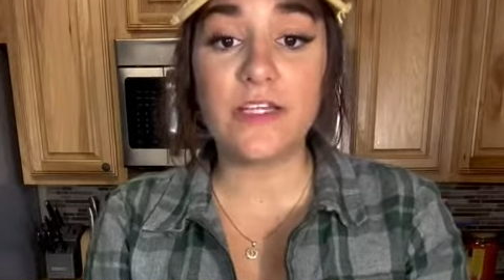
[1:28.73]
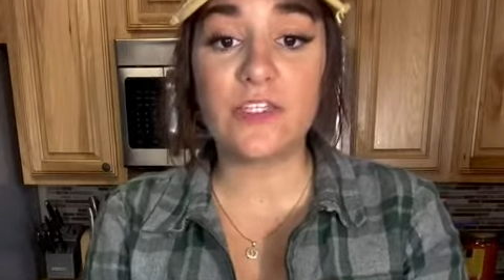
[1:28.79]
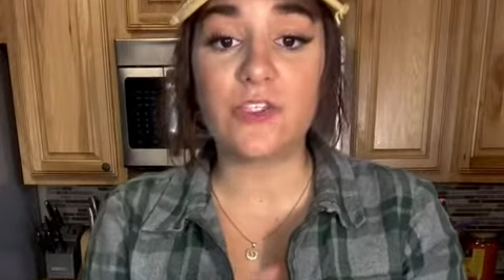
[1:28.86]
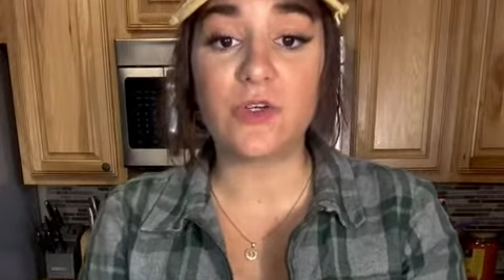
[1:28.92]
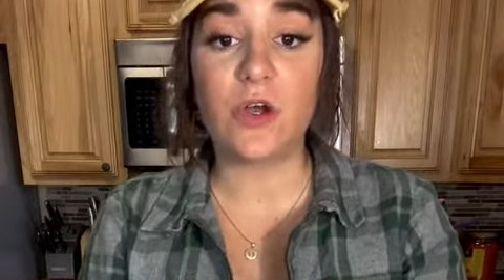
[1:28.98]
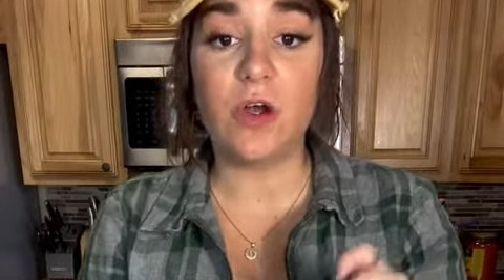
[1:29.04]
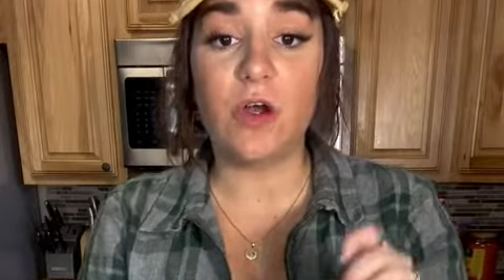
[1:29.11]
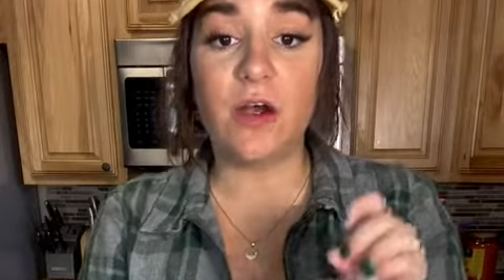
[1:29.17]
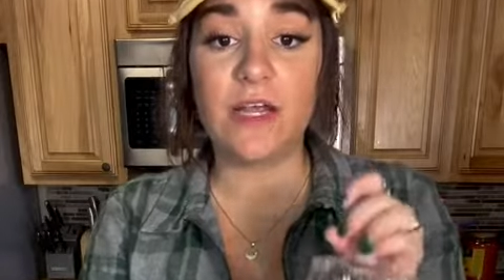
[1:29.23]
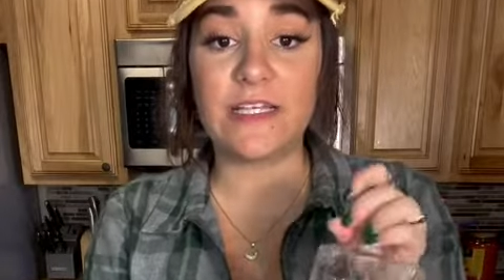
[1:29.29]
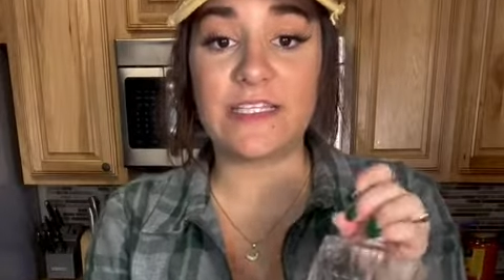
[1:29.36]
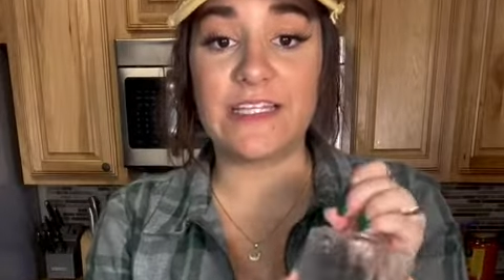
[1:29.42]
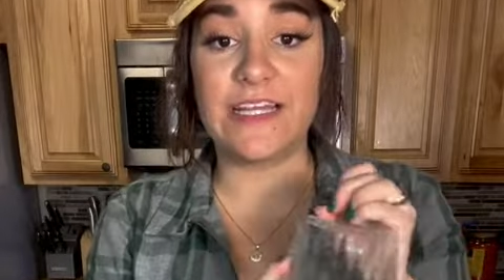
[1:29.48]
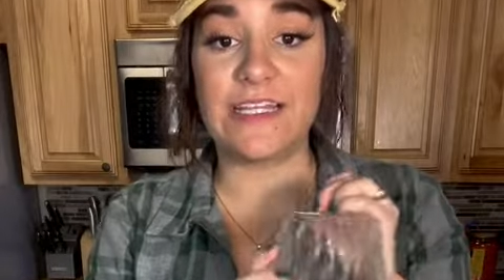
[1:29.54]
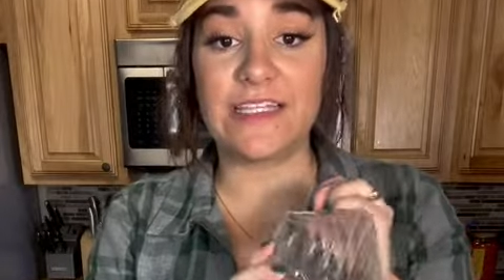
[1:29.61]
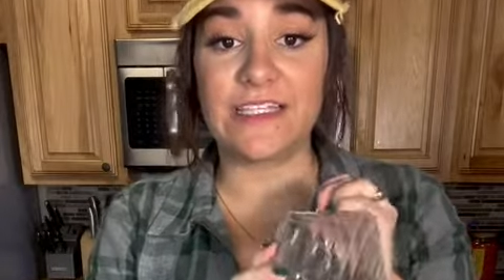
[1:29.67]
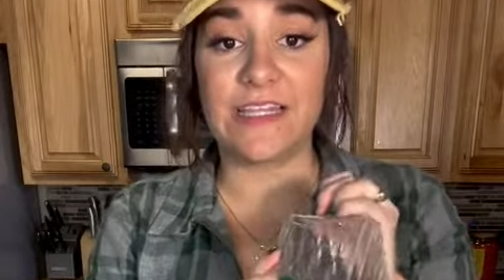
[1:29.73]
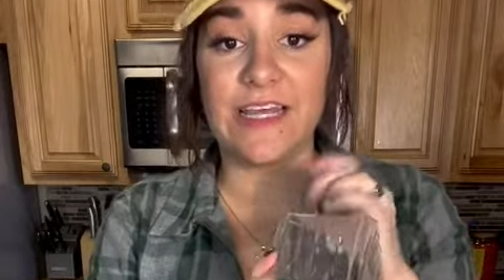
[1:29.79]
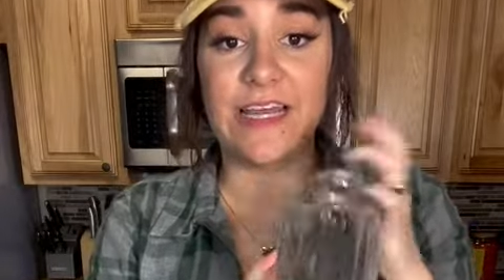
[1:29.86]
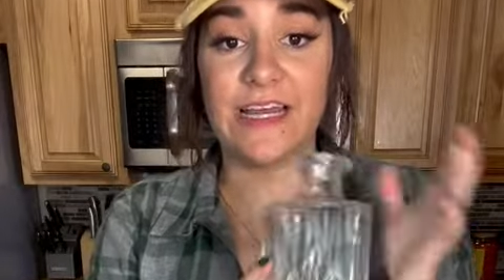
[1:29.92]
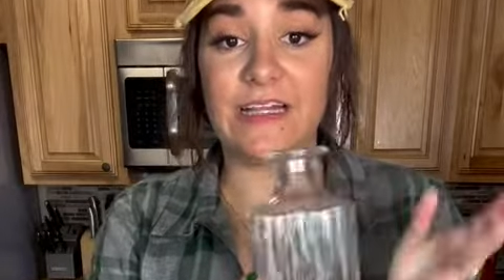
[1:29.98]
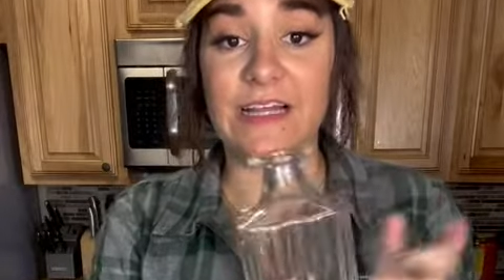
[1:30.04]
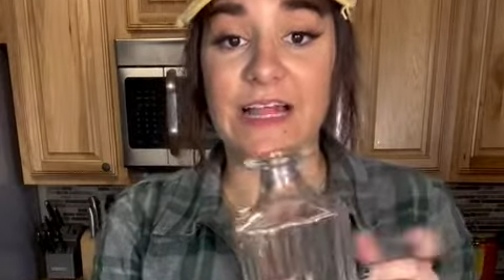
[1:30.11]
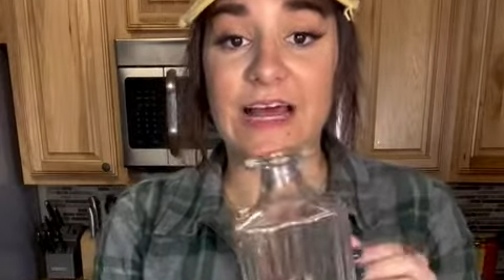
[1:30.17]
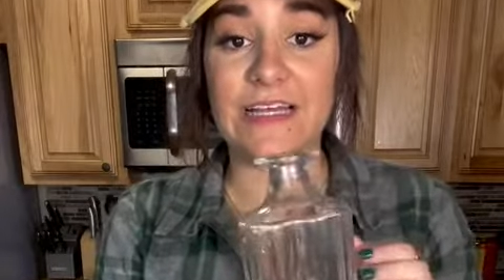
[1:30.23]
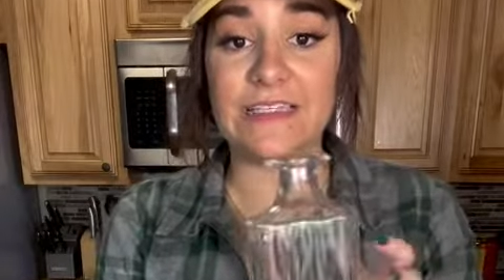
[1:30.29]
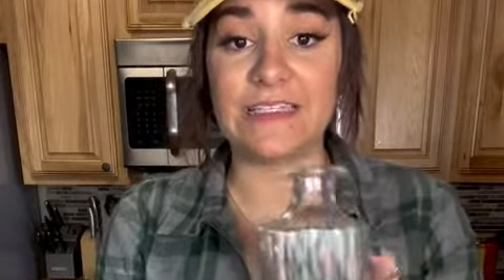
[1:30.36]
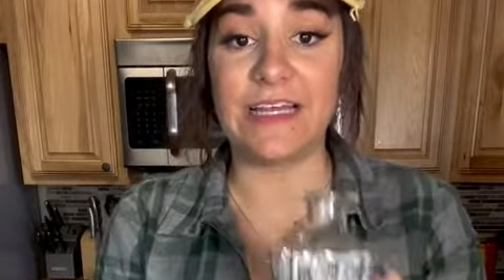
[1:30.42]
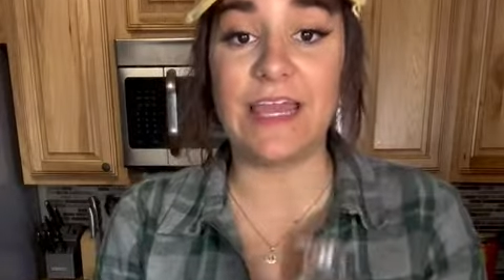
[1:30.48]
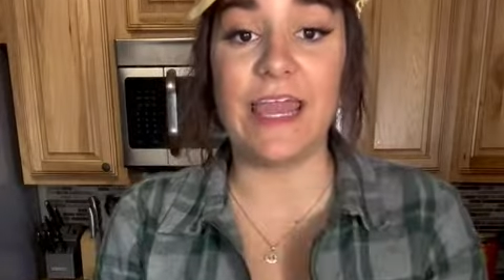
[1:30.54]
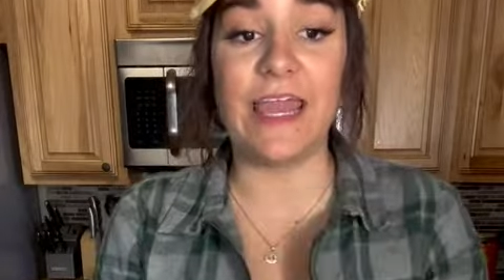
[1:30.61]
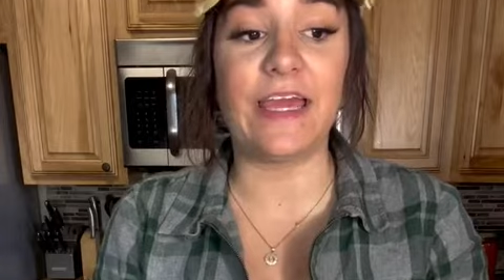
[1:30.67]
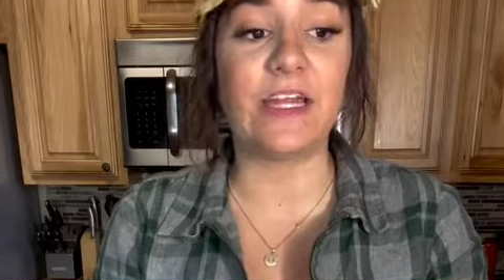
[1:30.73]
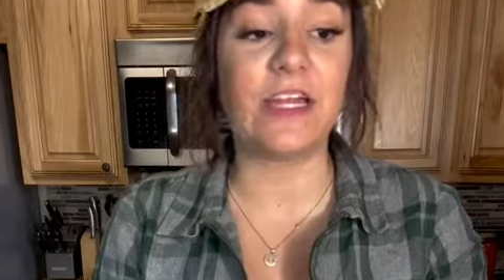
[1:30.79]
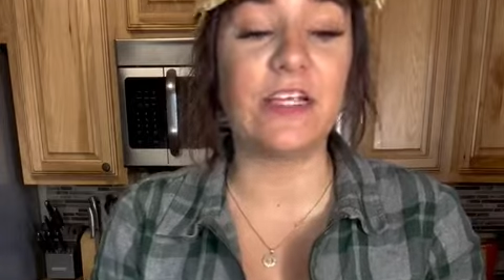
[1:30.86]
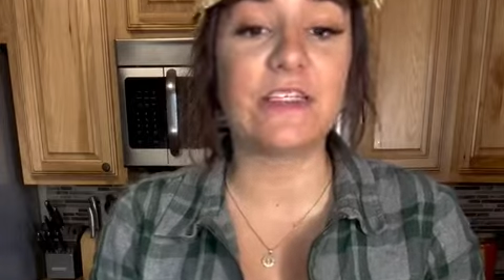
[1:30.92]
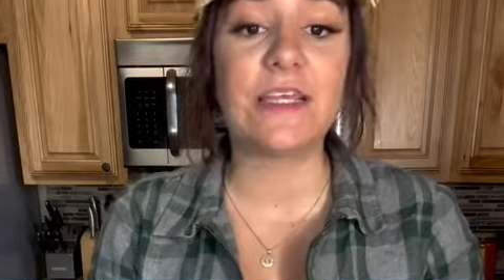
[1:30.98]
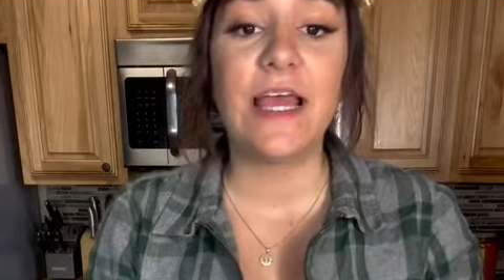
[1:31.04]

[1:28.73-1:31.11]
store ours in these thick glass decanters.